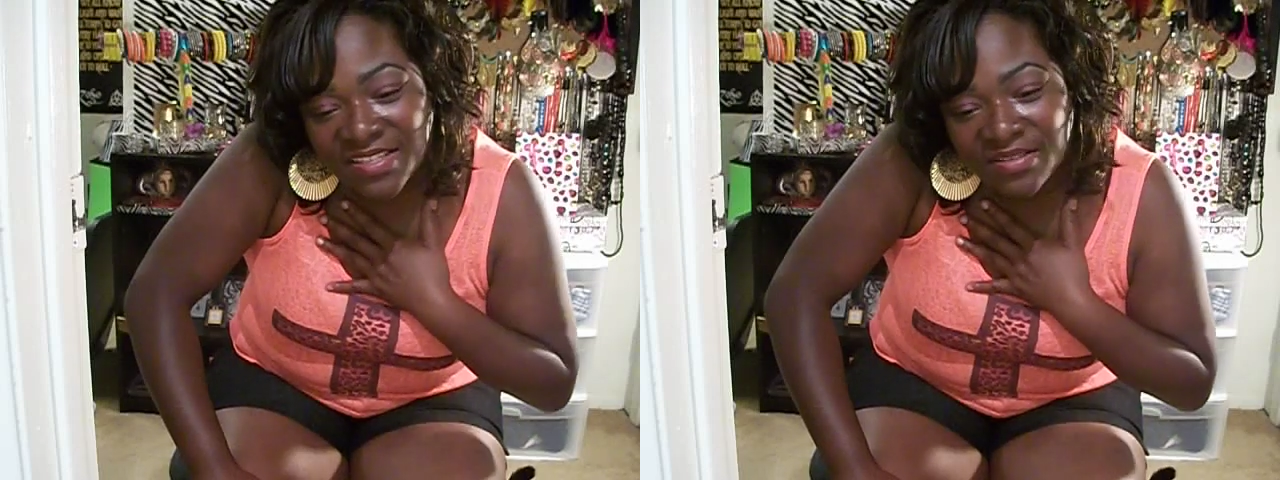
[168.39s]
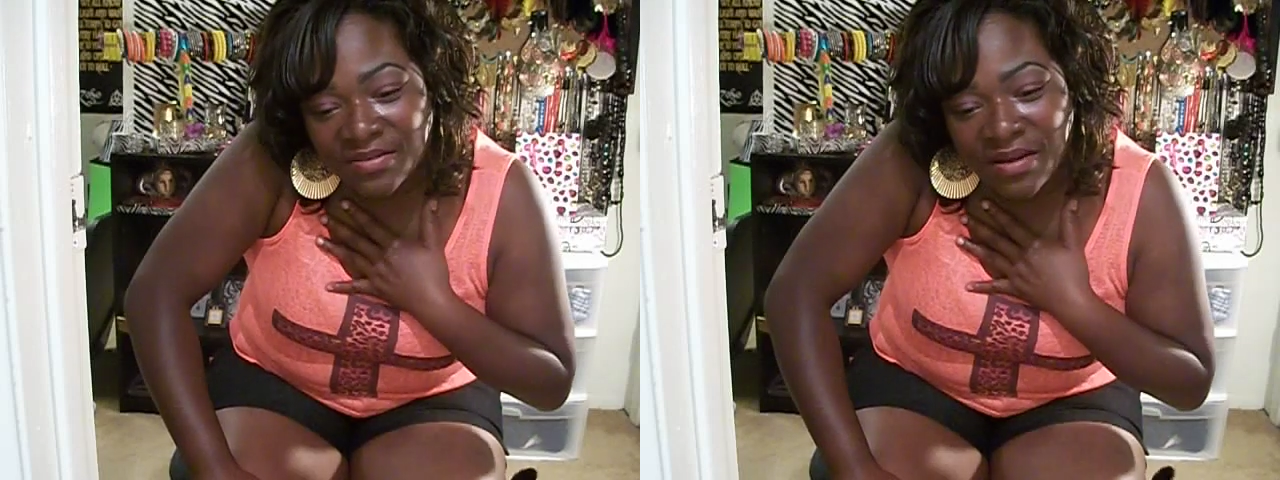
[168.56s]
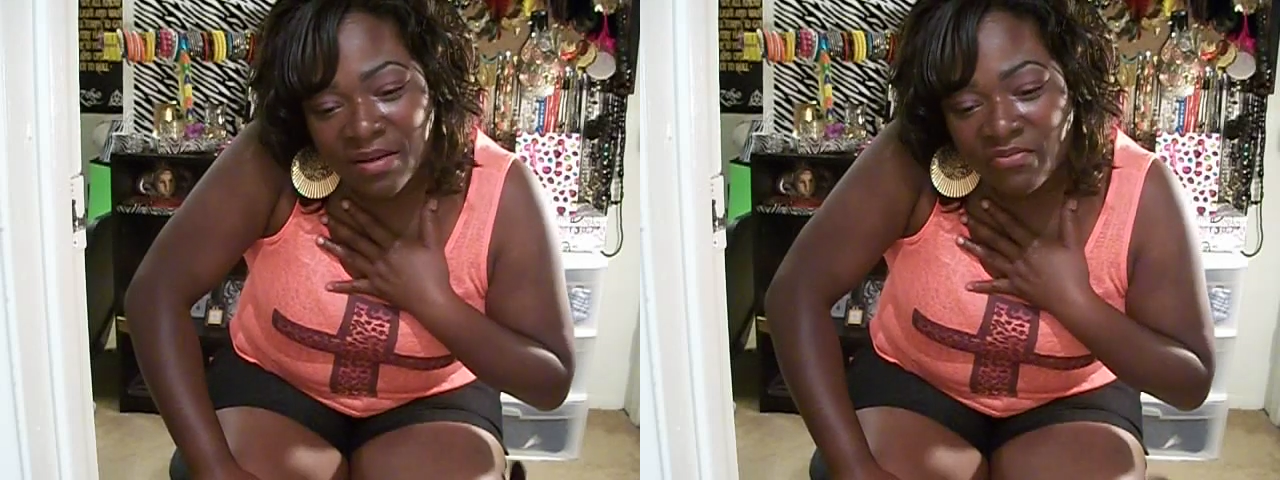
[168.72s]

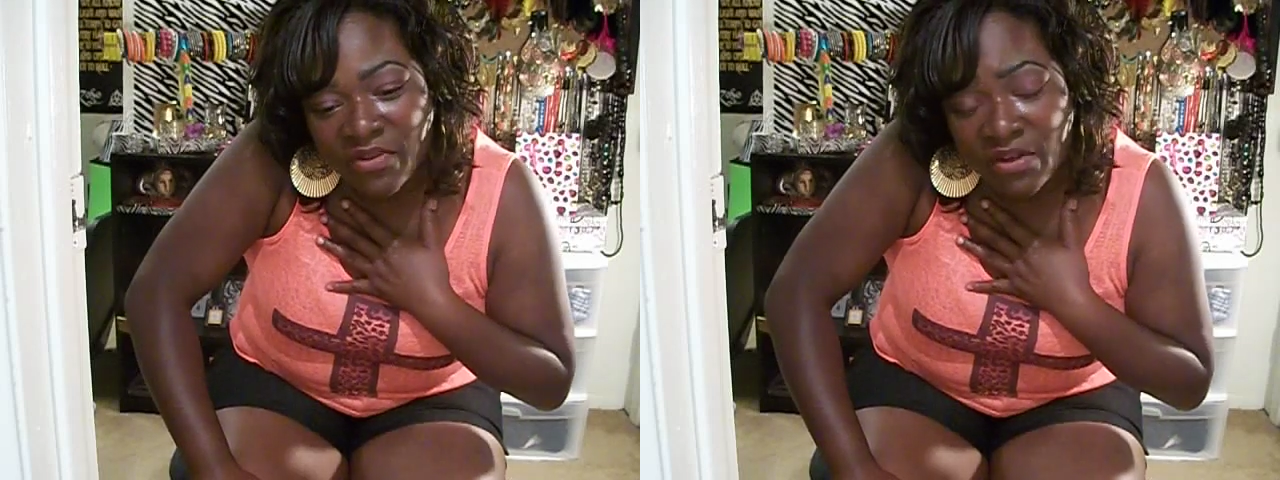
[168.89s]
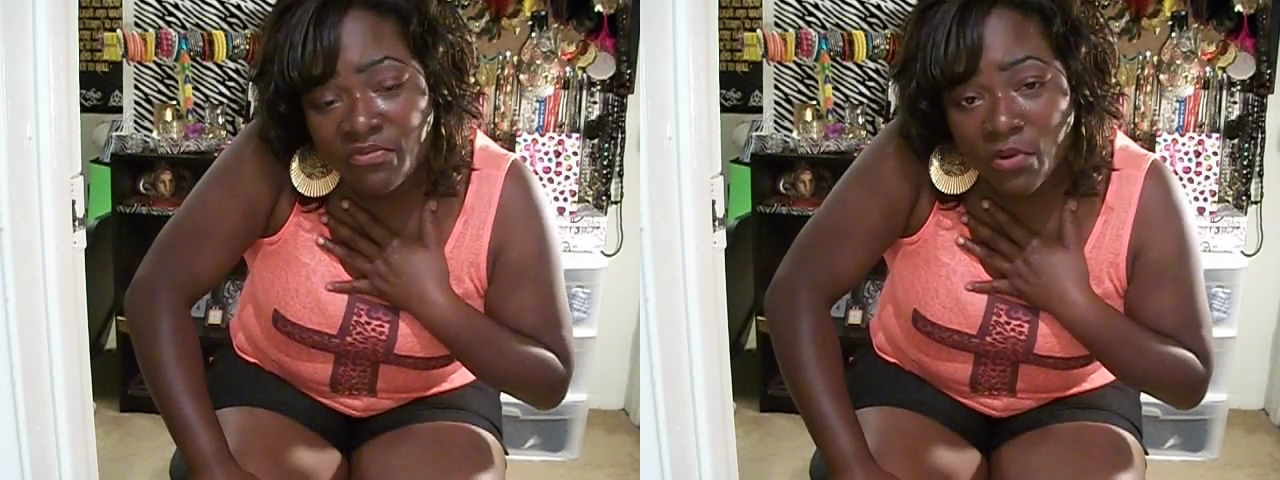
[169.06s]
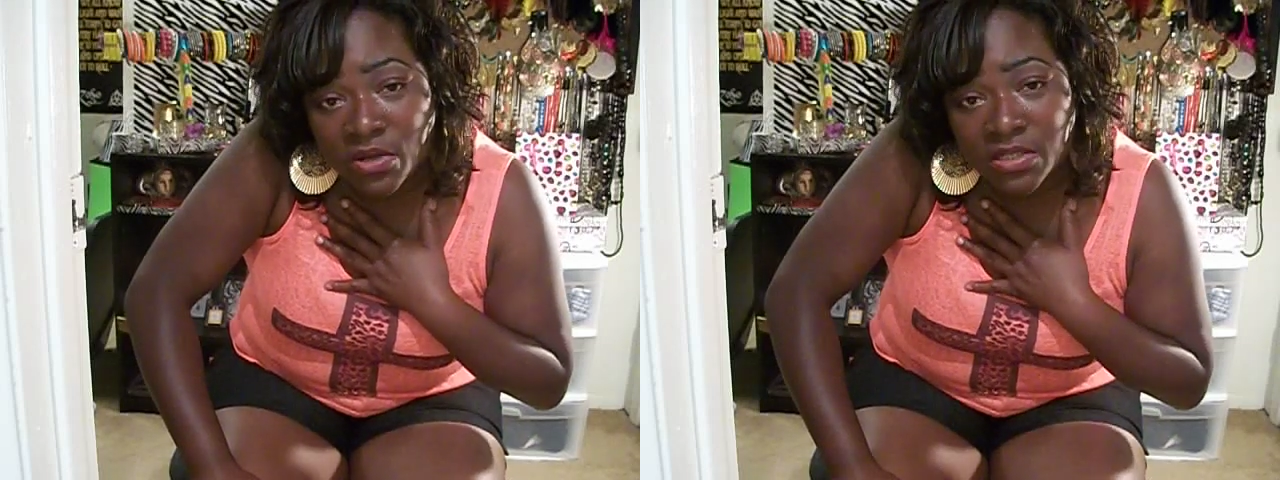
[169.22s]
So I'm
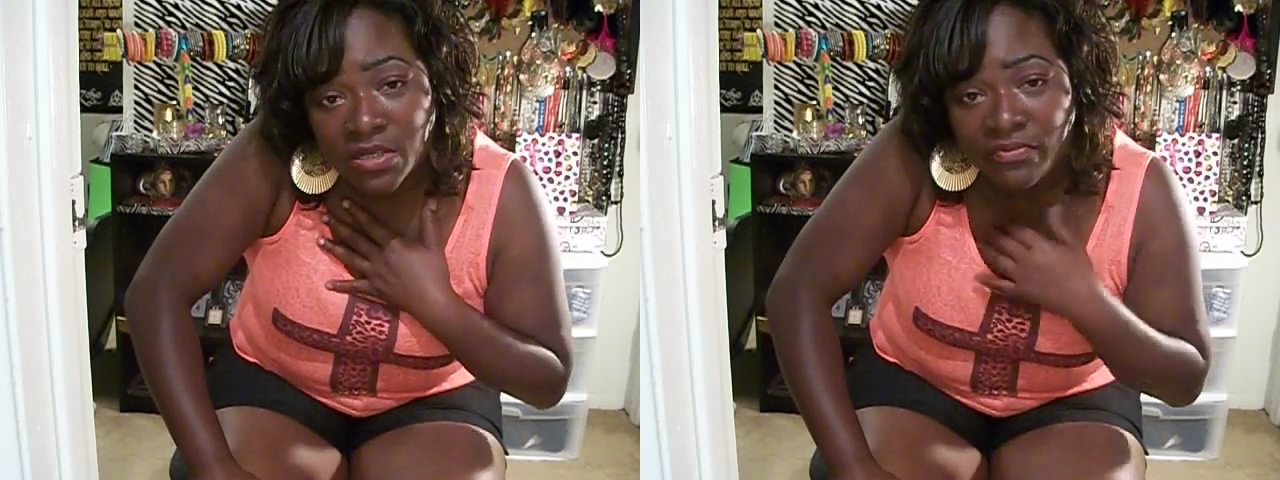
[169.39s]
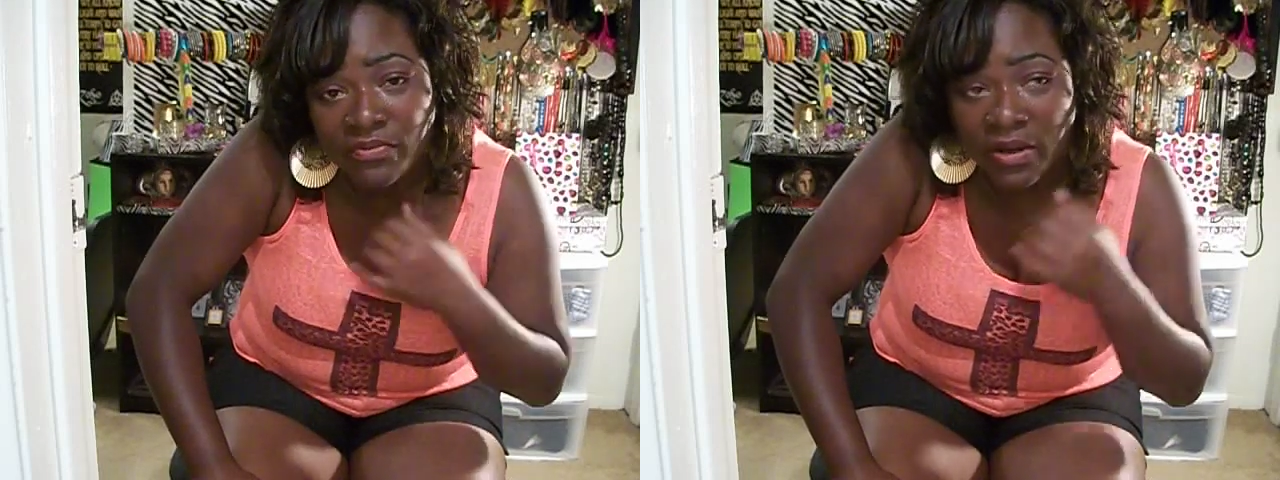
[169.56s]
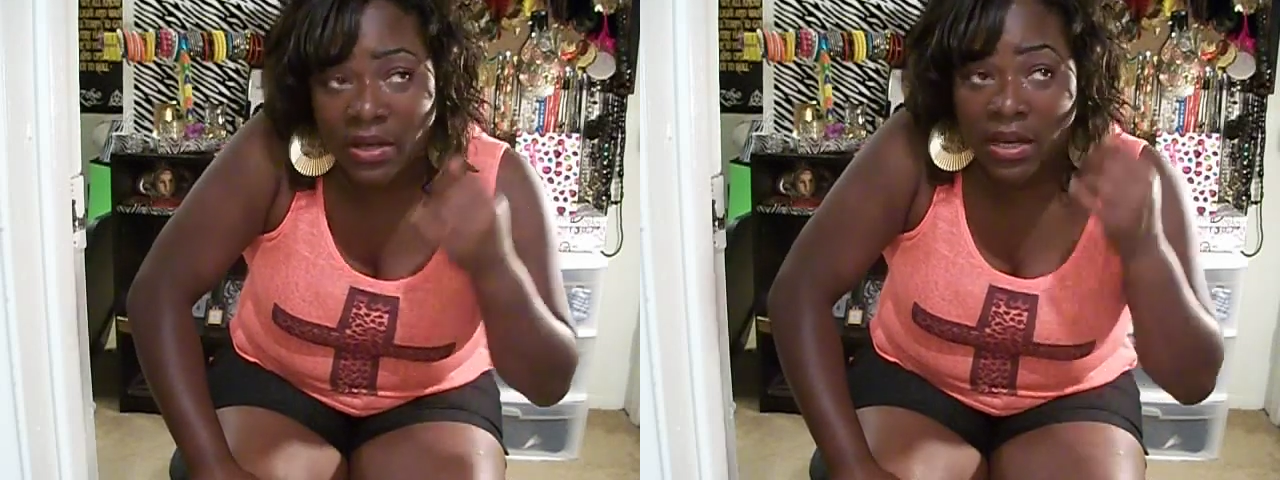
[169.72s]
very fortunate
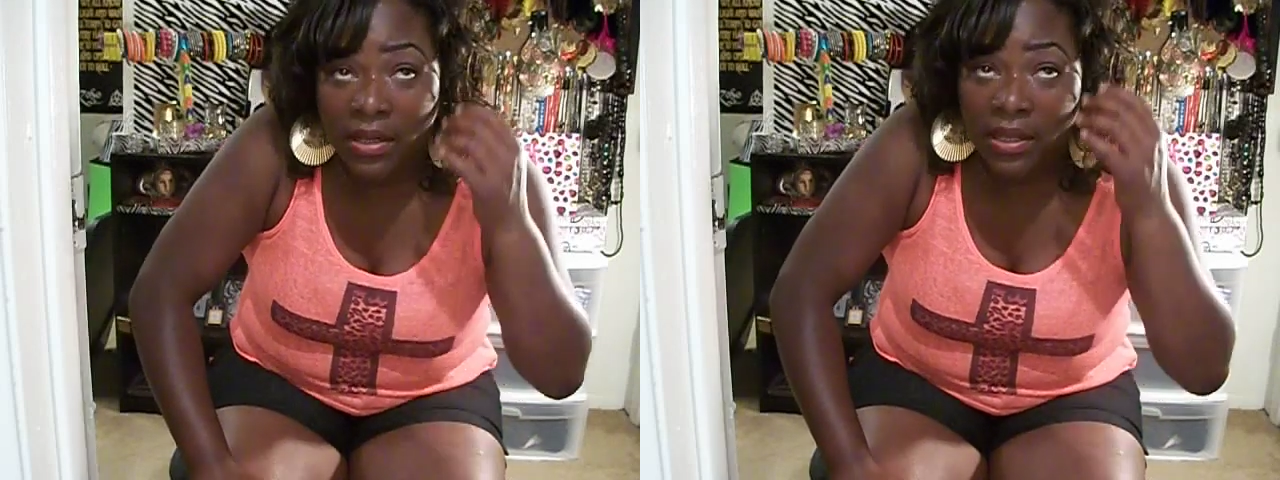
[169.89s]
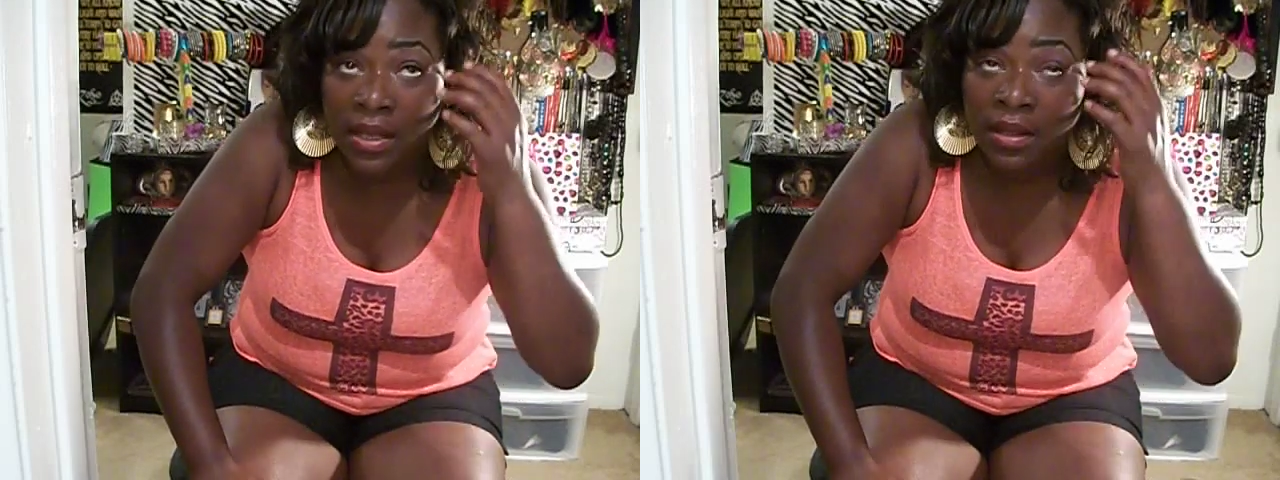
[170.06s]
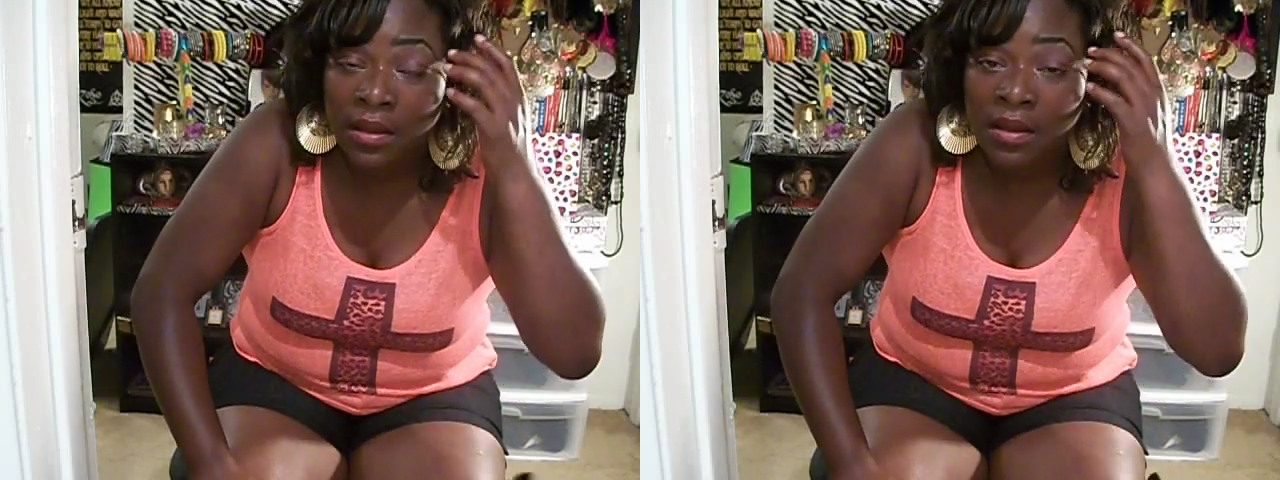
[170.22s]
and very
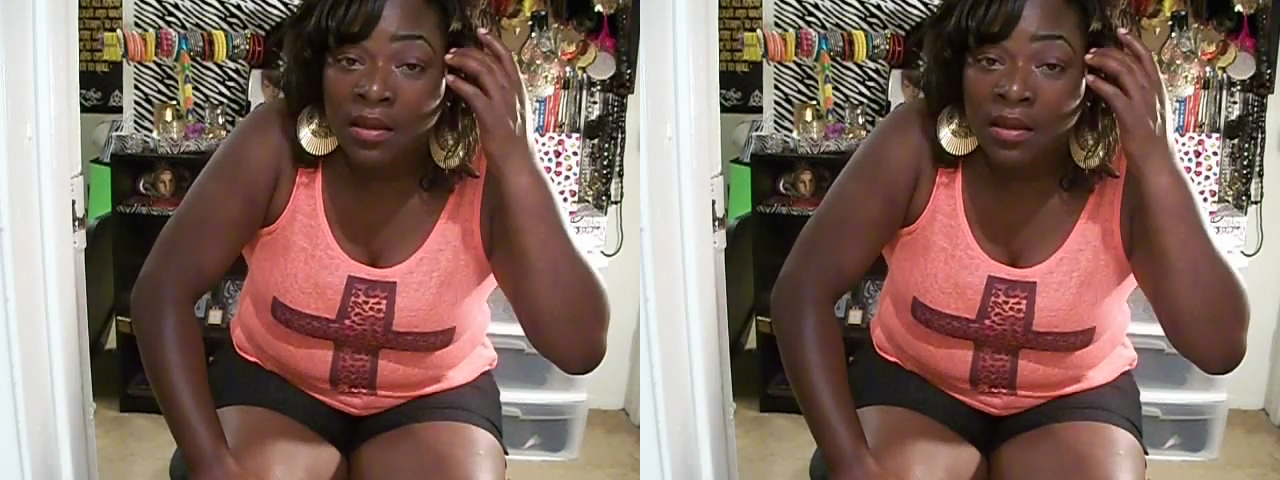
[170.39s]
lucky